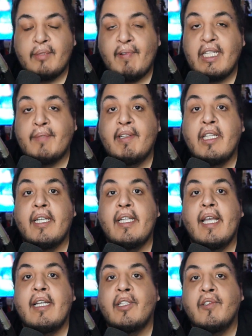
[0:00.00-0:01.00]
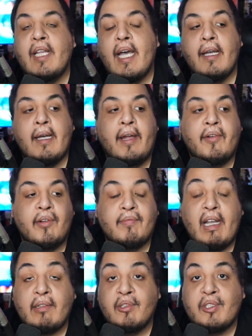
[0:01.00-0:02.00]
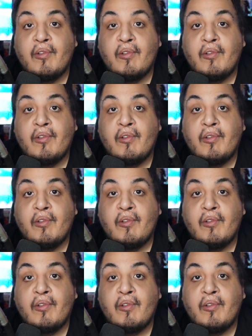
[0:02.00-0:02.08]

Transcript: there's a possibility they could do that. I don't know if Dr.